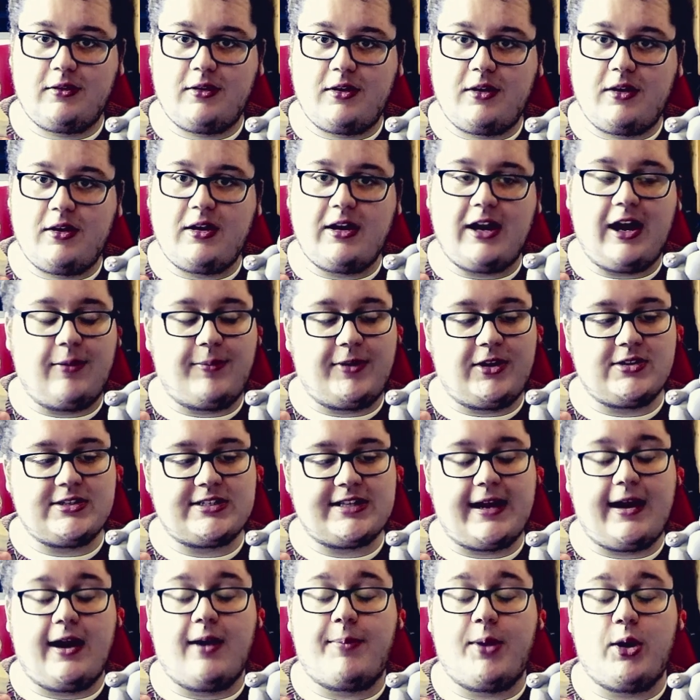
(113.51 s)
Now because they
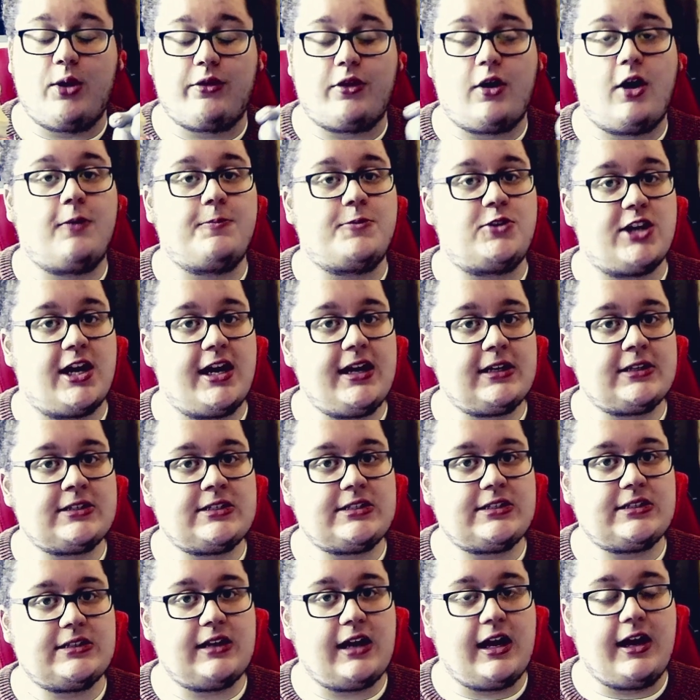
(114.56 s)
are both
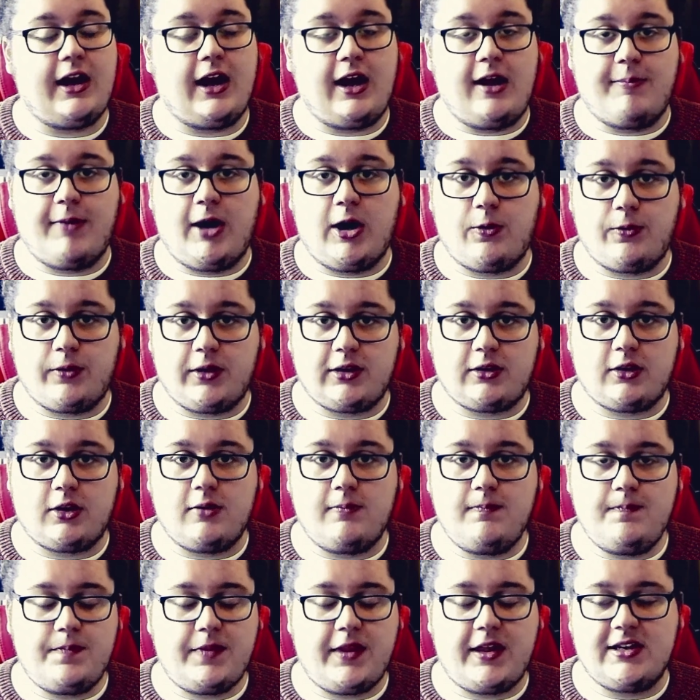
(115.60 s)
objects, and I am holding
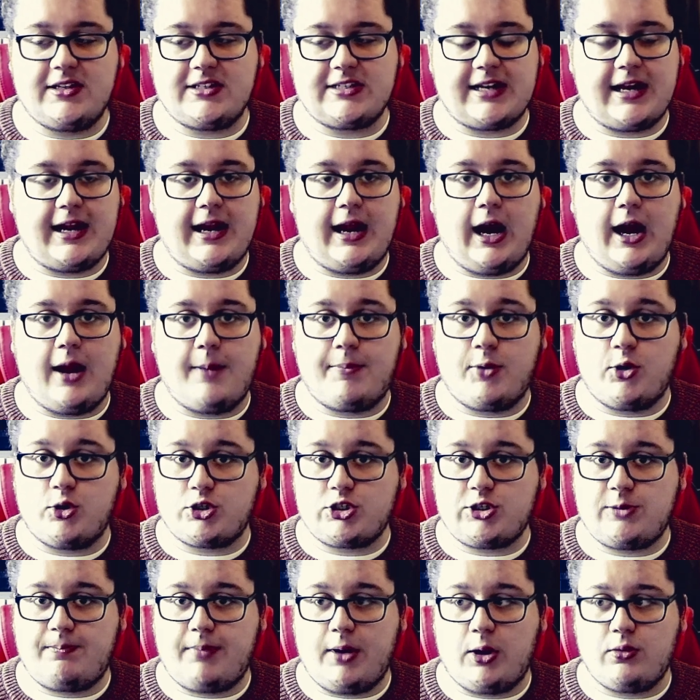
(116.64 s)
them, and say I
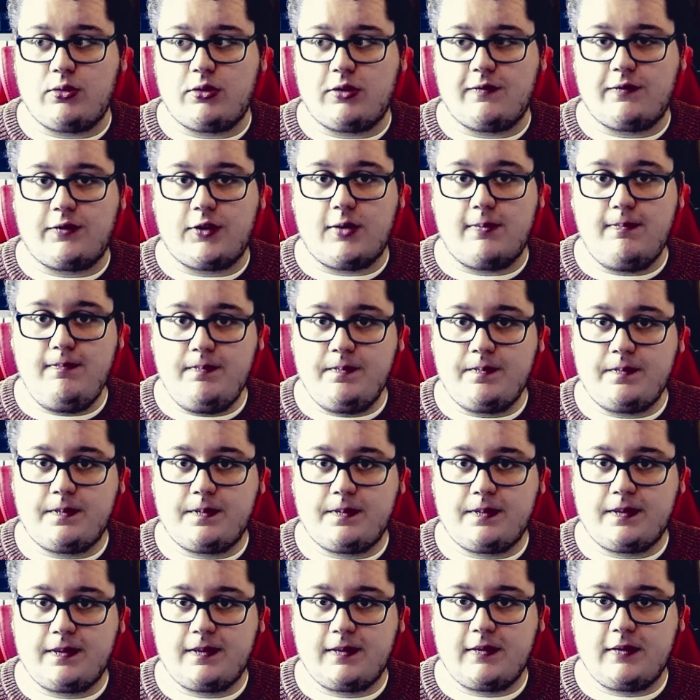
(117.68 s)
pushed both of them,
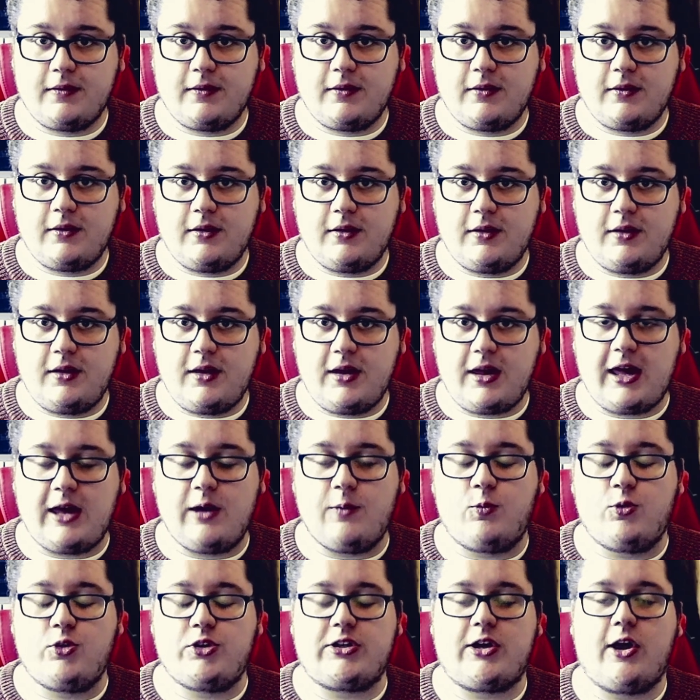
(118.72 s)
it
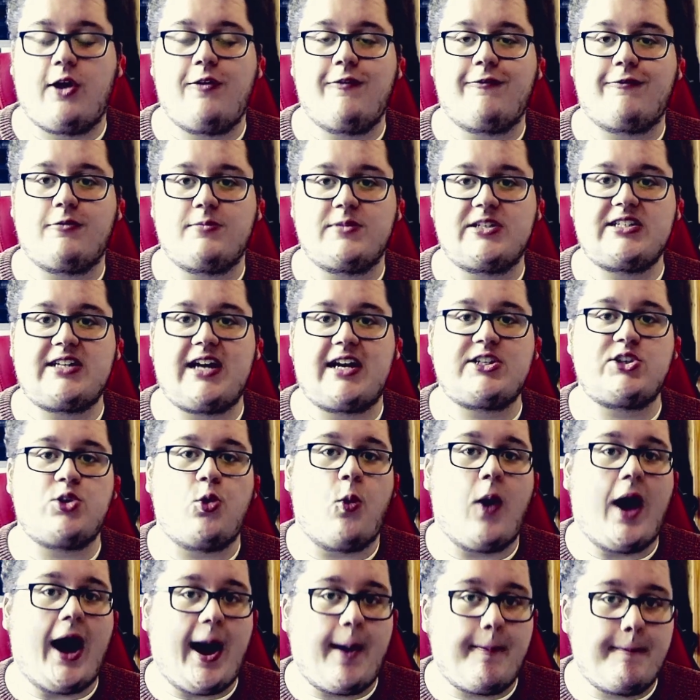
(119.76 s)
would go from
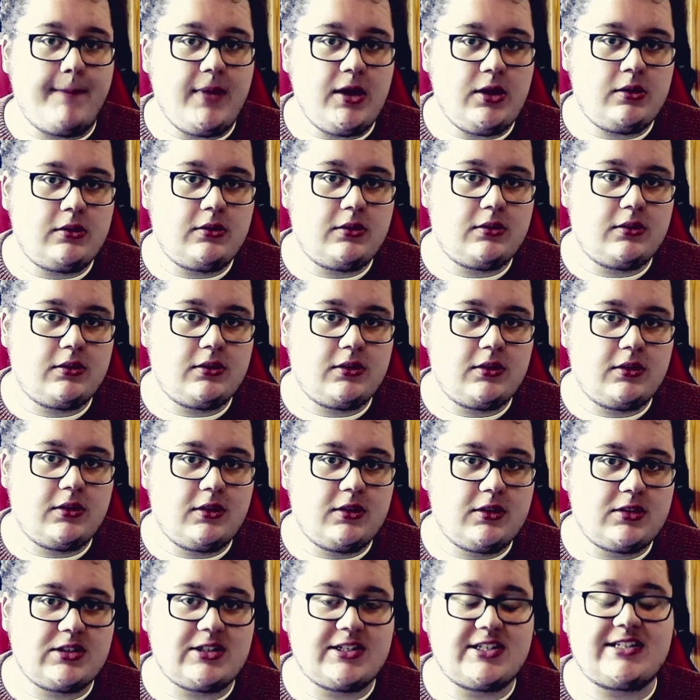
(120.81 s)
statuam
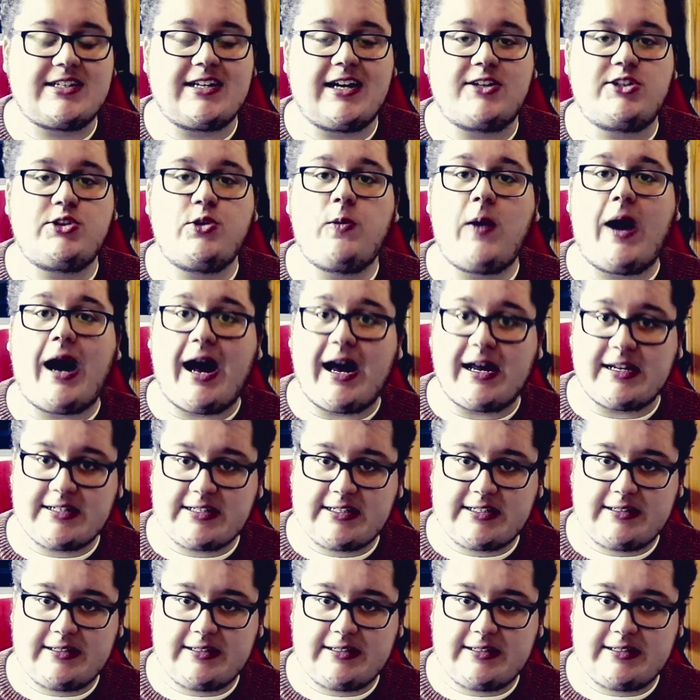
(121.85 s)
to statuas.